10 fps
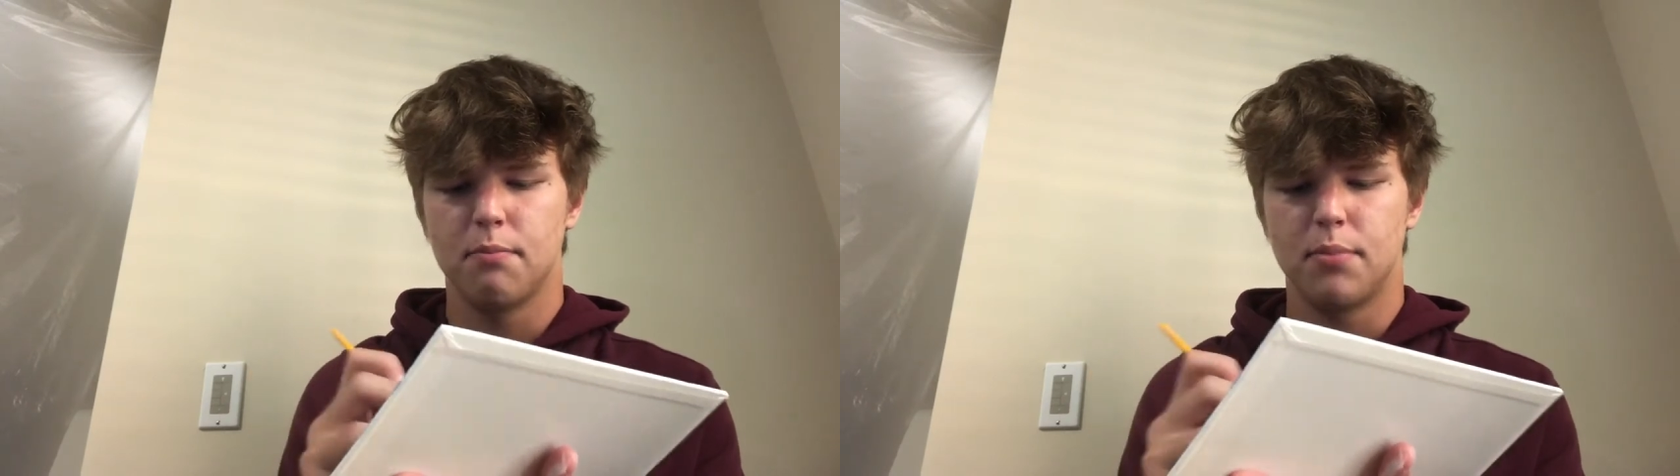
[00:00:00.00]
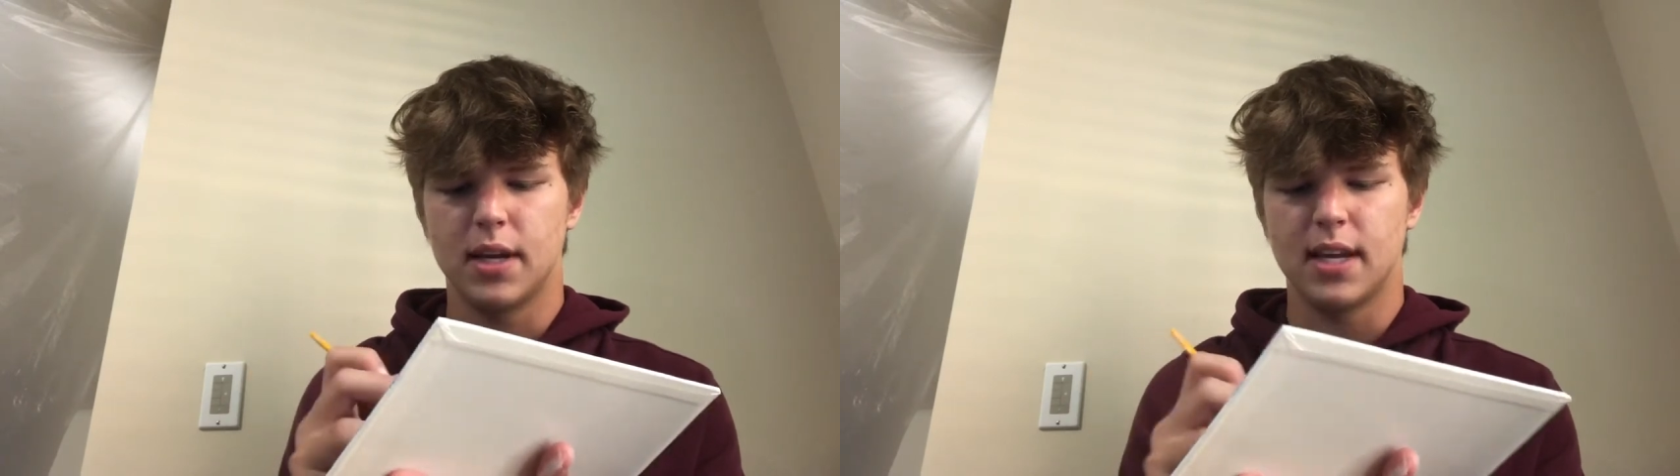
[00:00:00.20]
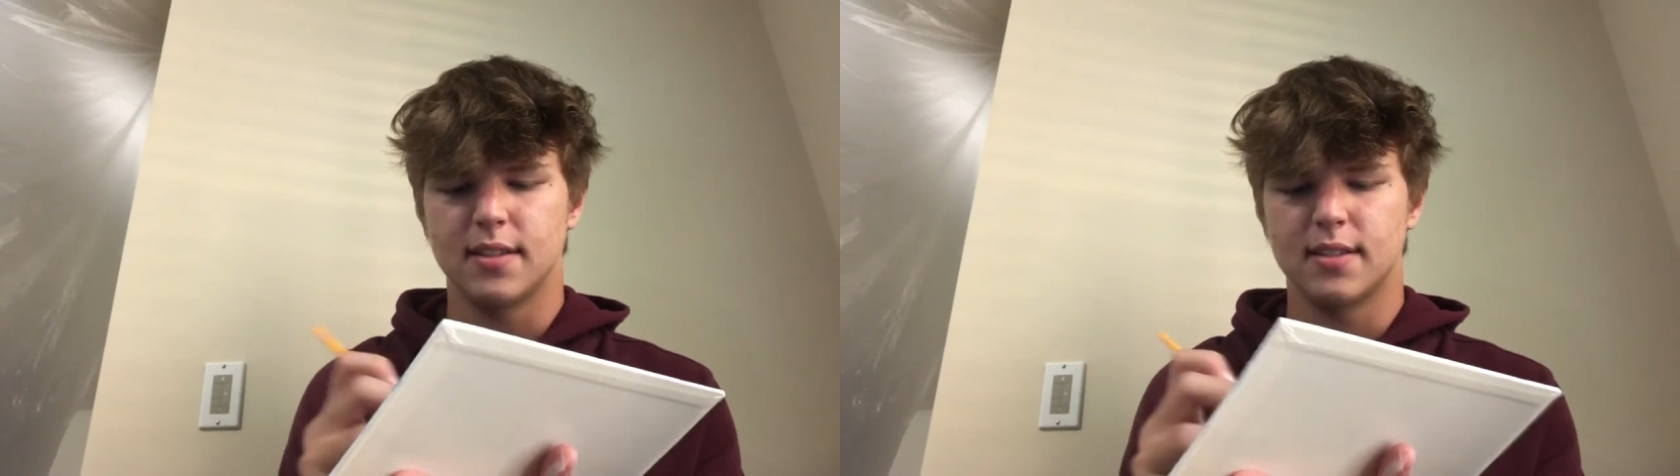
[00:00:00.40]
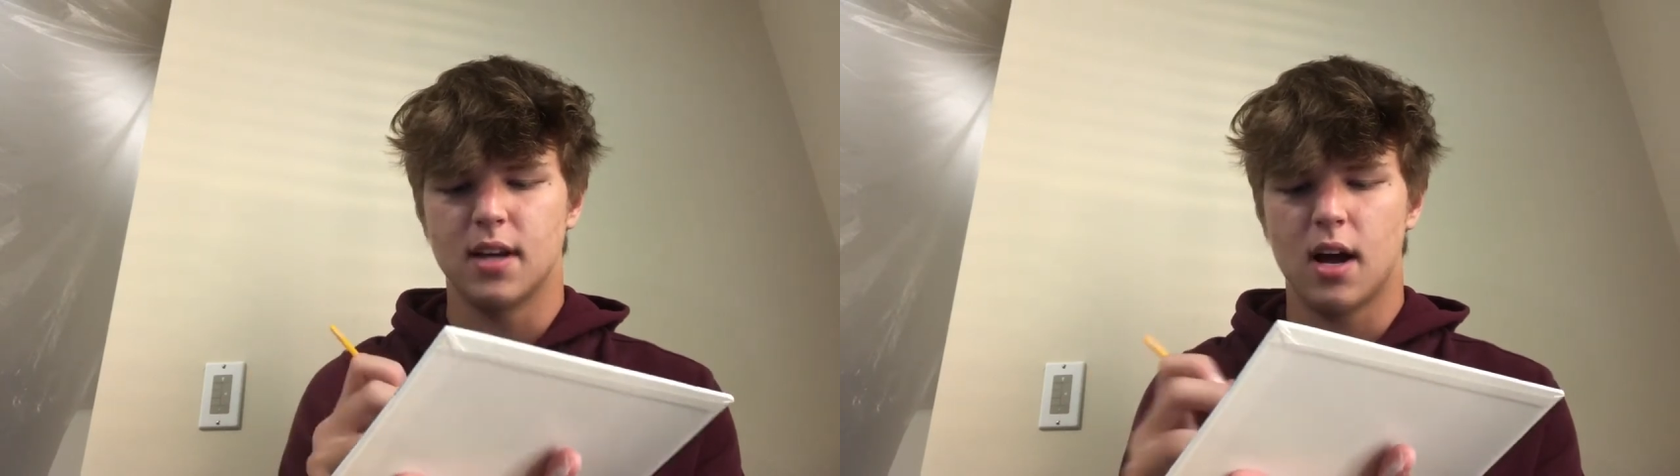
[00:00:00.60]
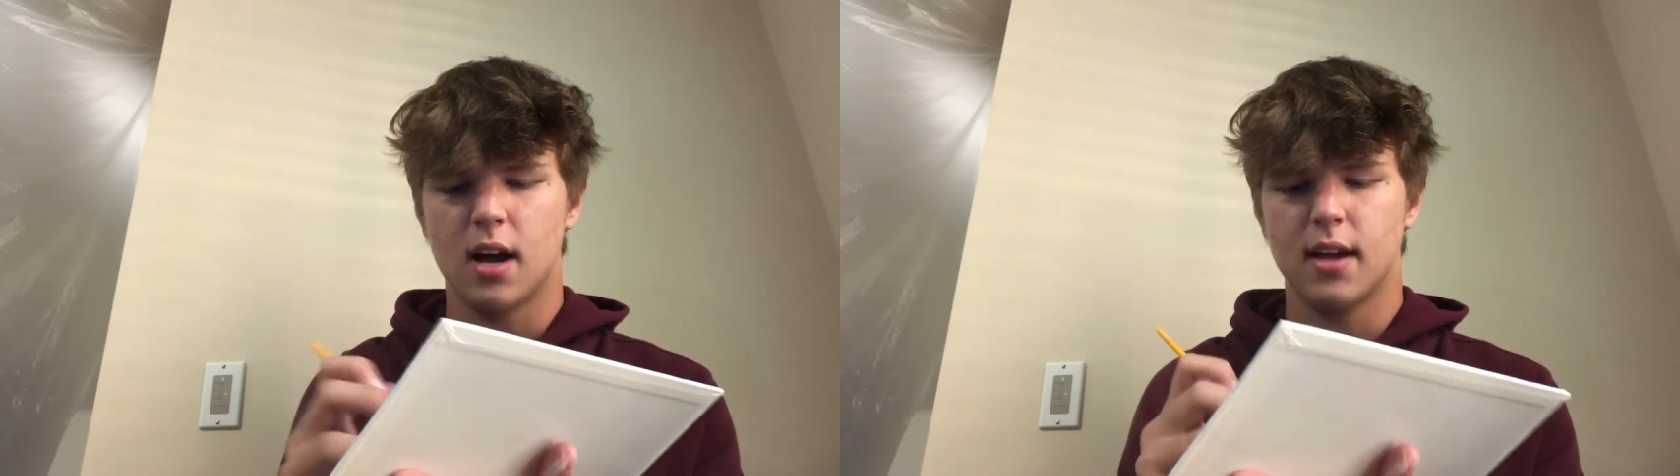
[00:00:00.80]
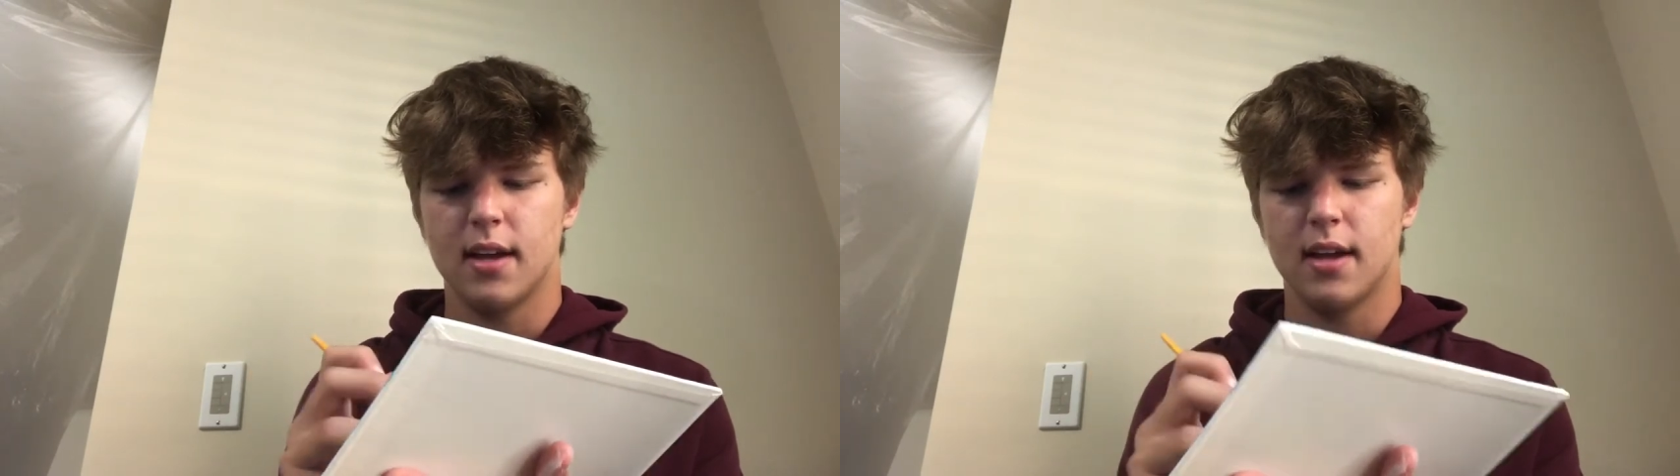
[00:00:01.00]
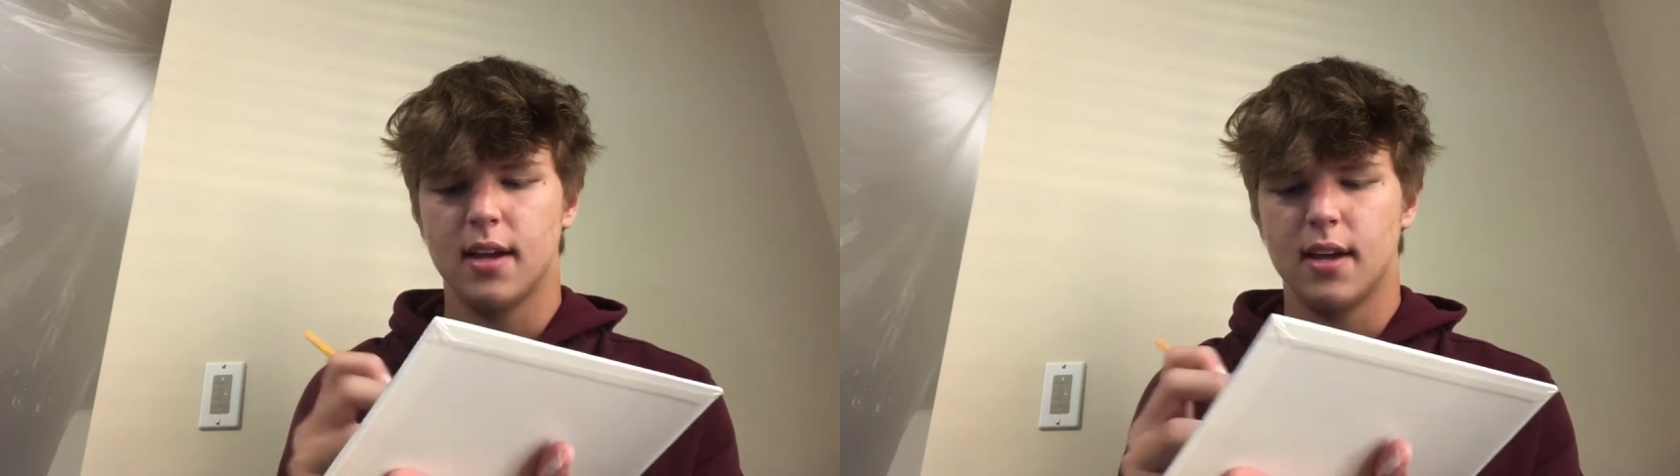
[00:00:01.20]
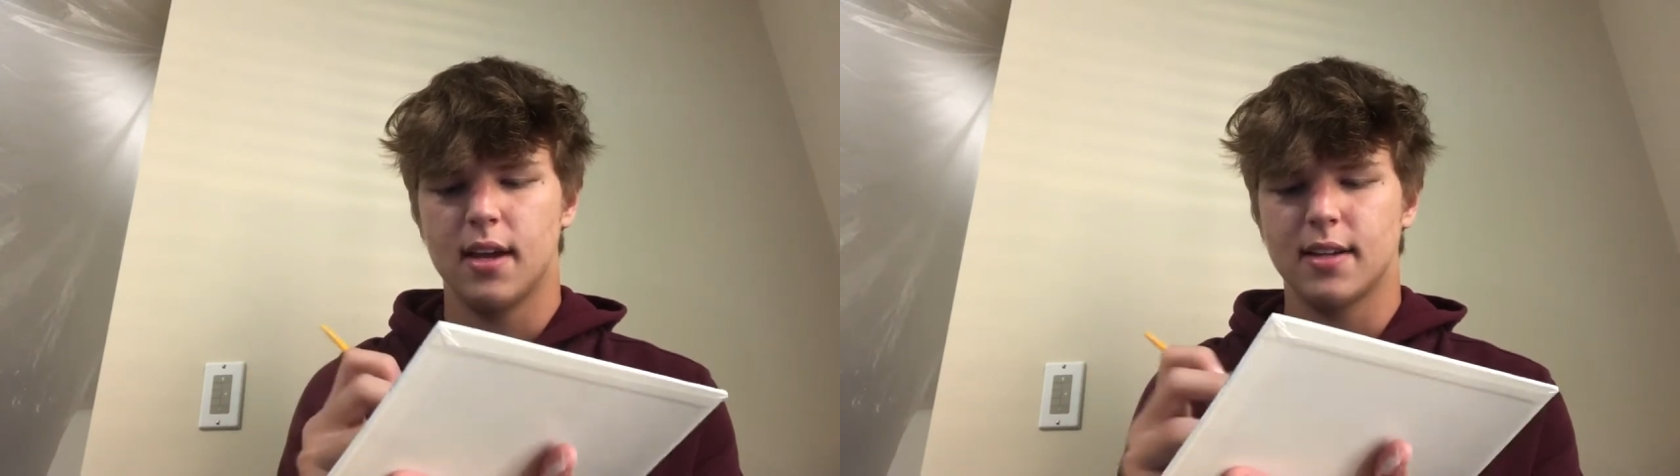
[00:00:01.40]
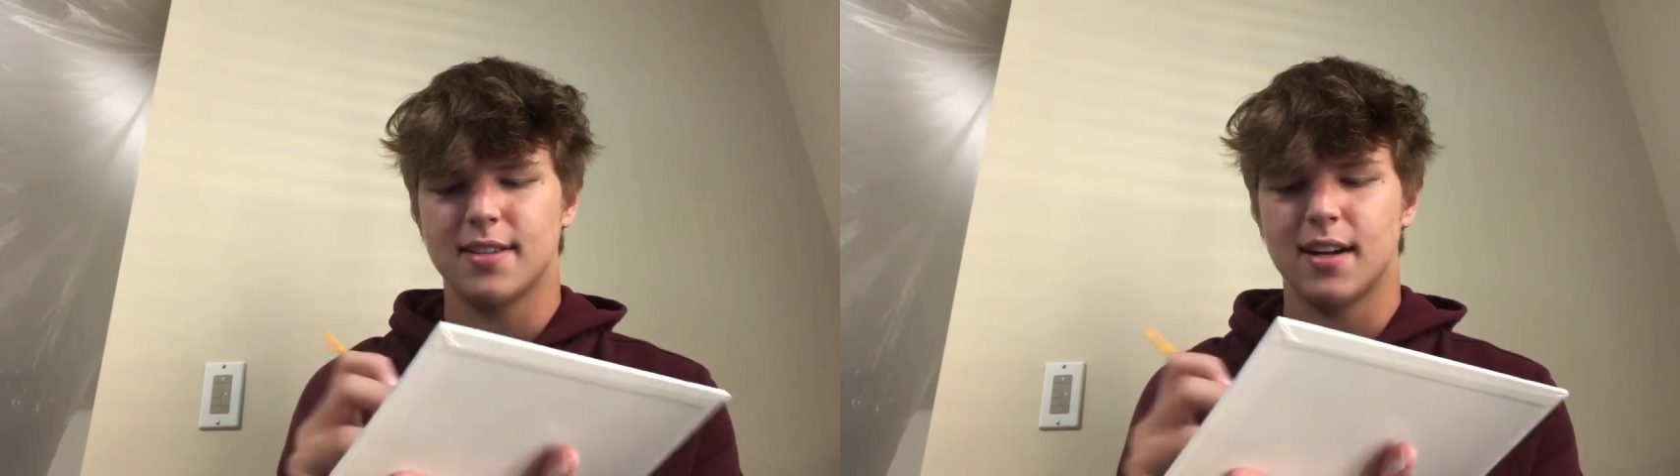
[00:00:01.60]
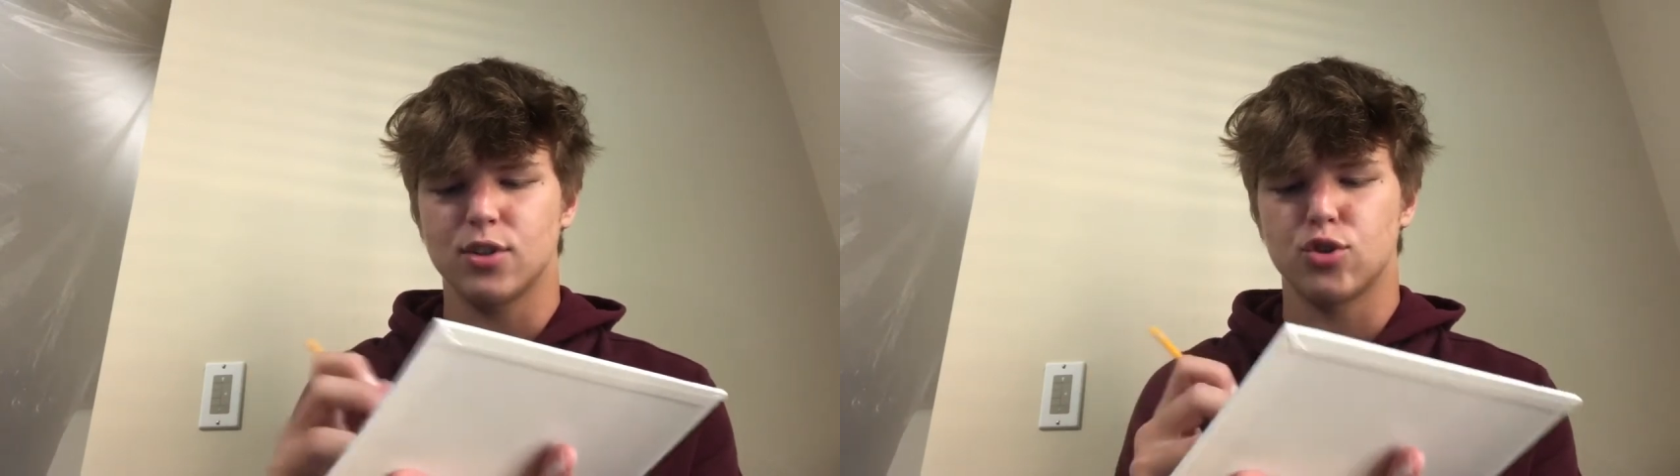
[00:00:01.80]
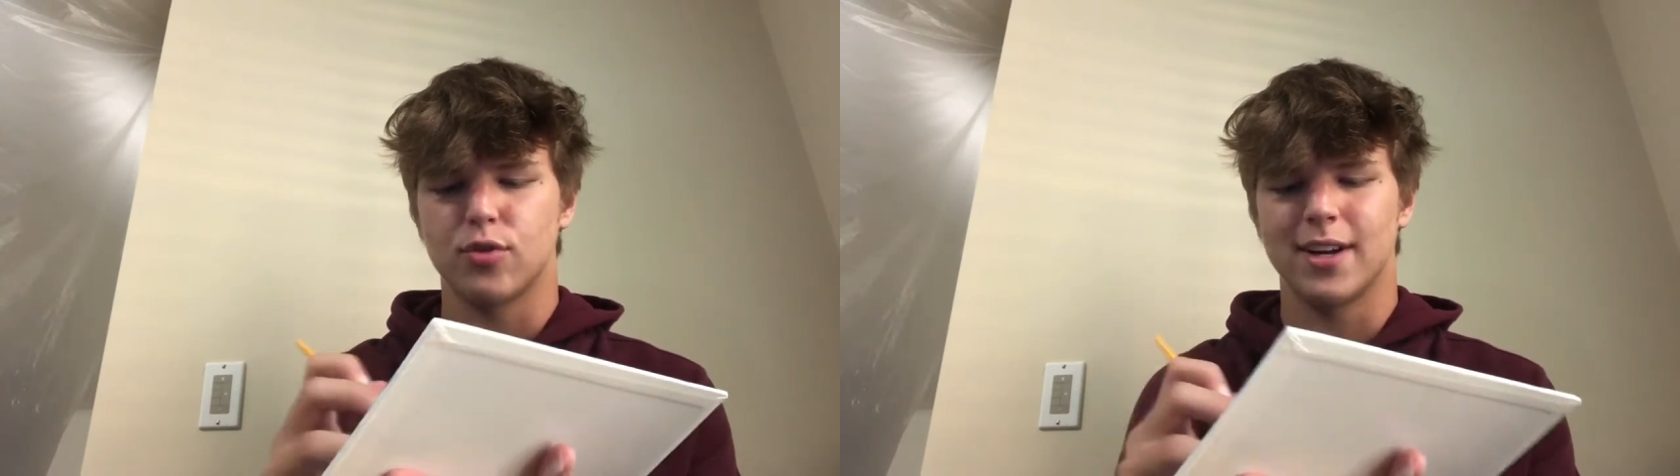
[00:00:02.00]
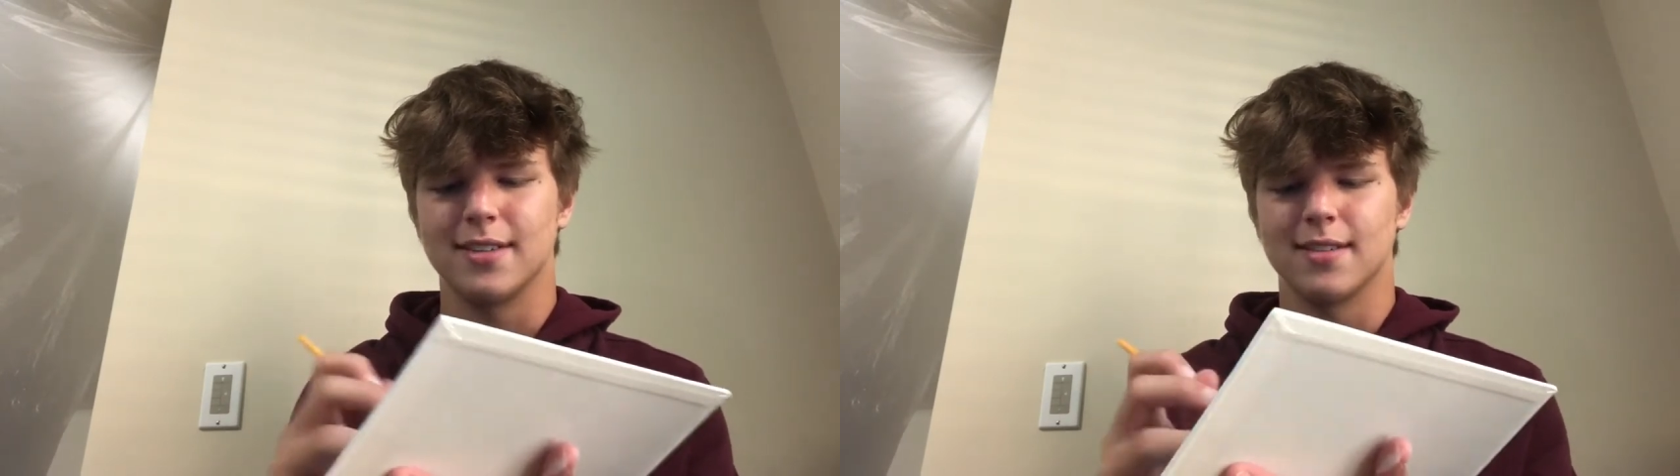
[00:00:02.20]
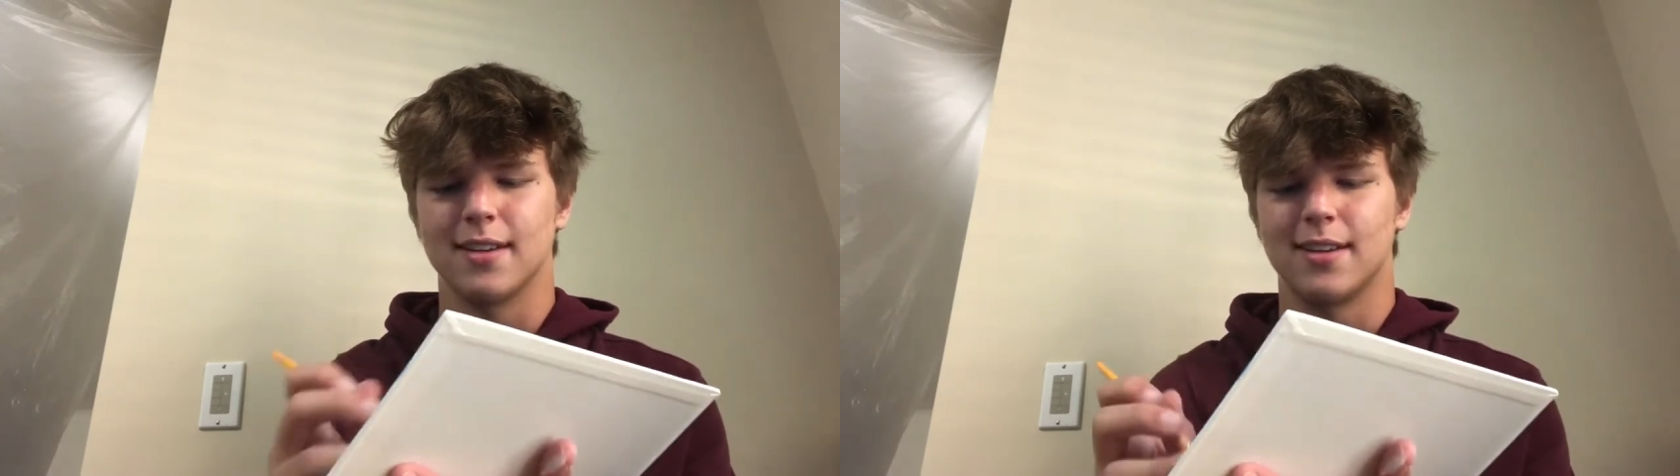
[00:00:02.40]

but it's not translating